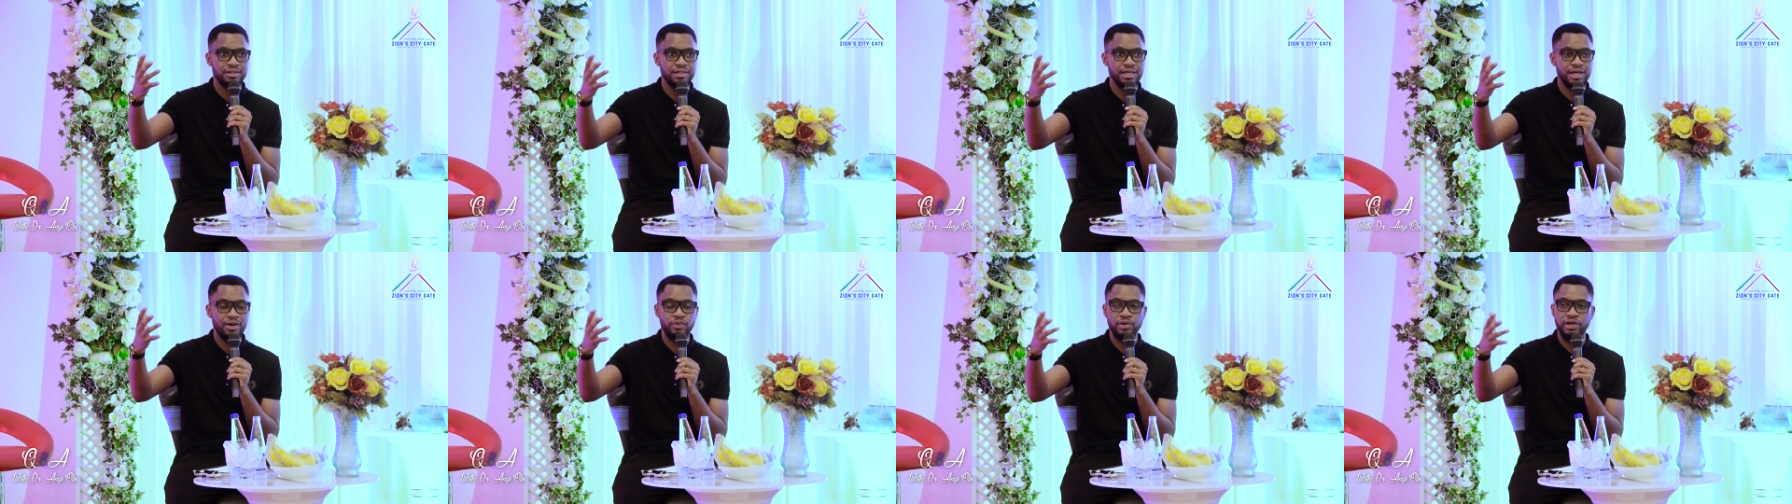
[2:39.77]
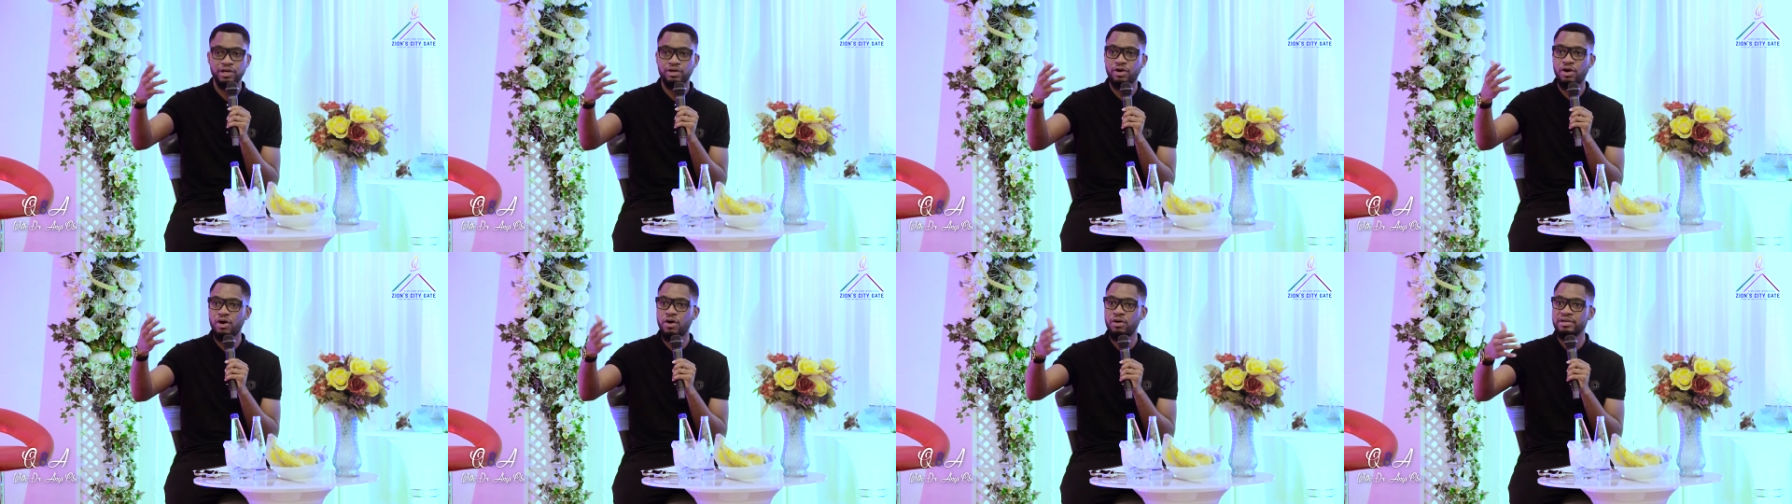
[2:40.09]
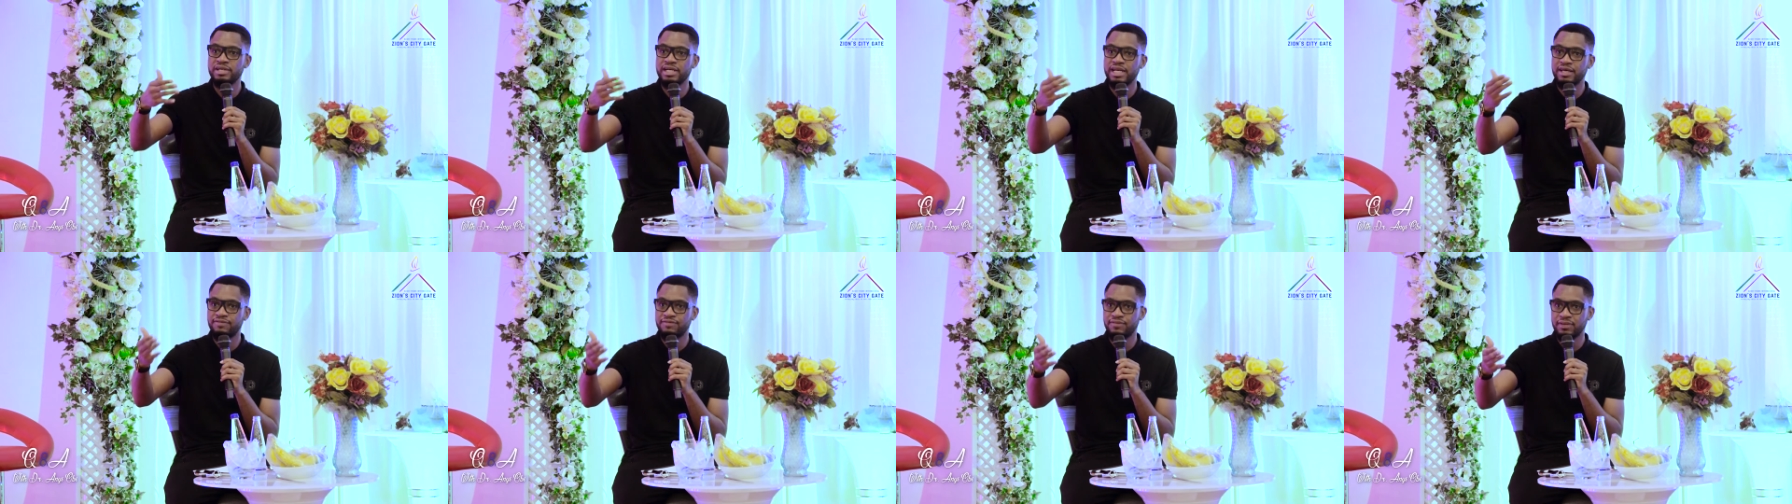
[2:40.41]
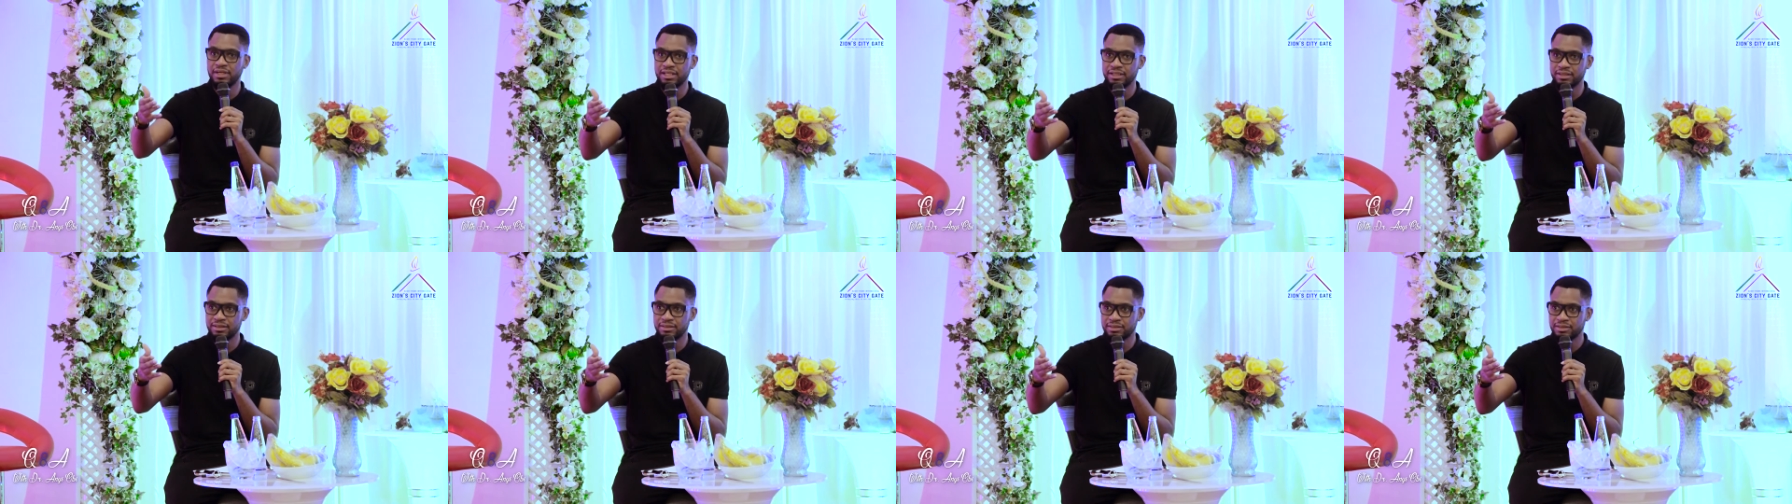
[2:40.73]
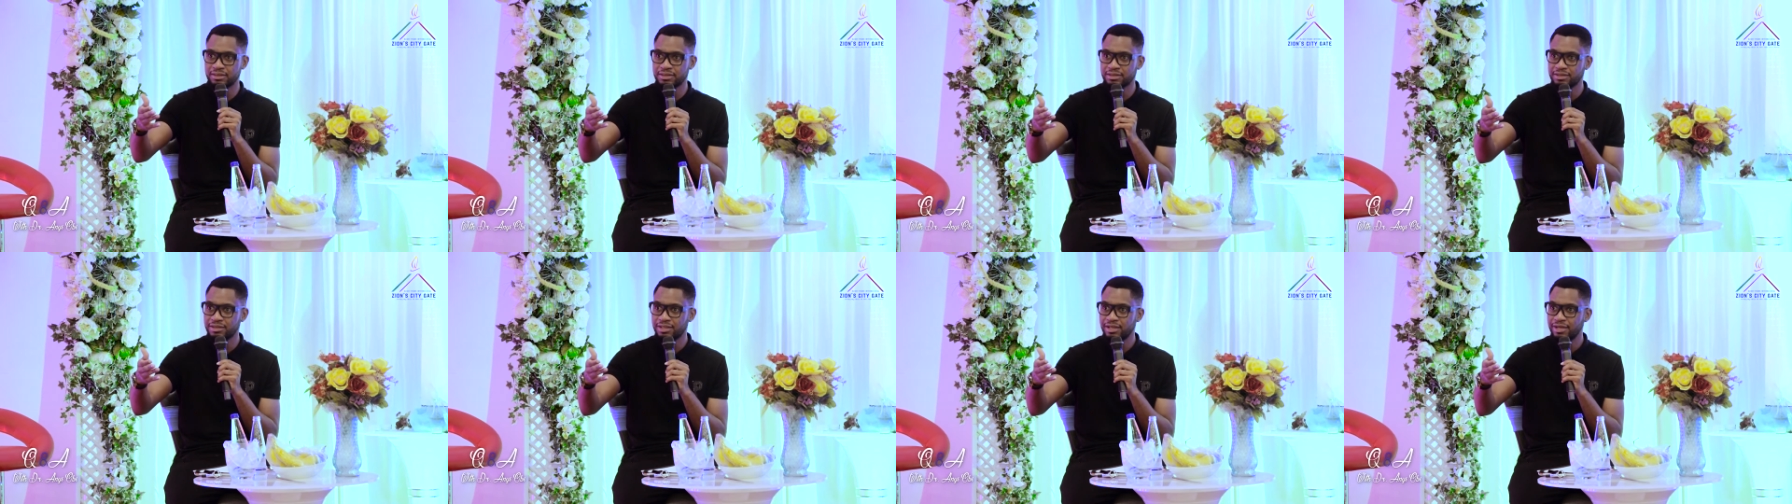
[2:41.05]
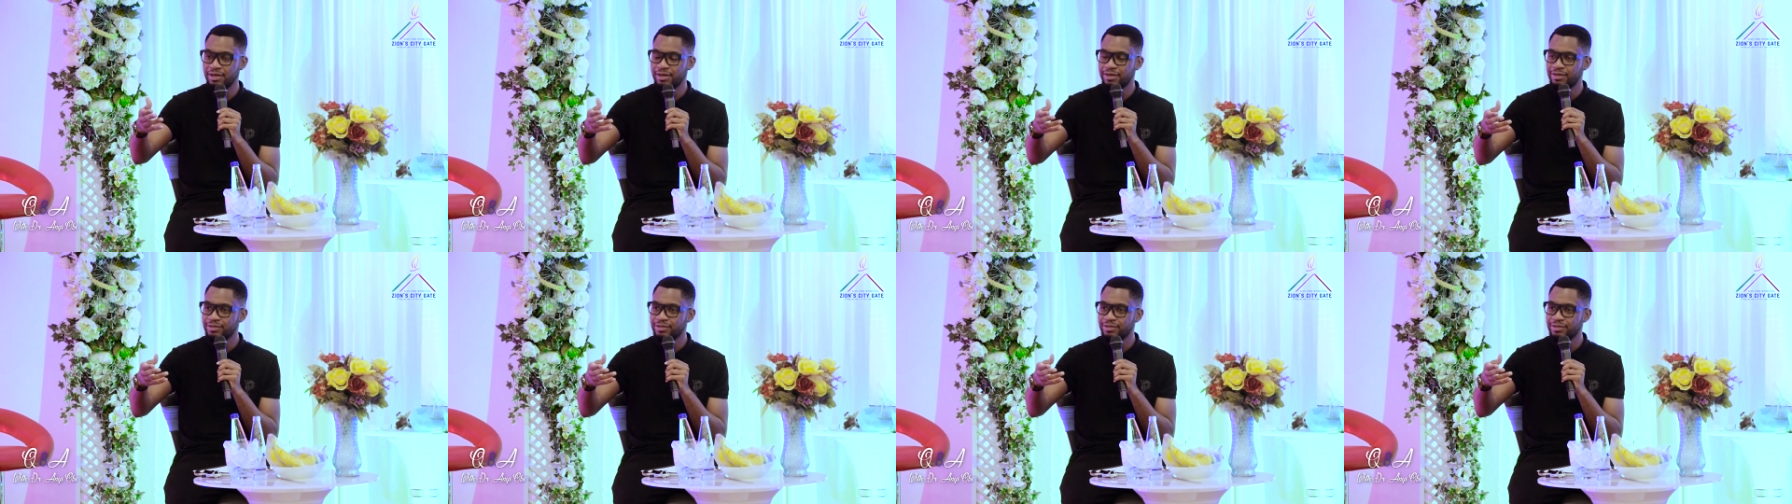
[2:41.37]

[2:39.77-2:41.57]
that we call Nephilims.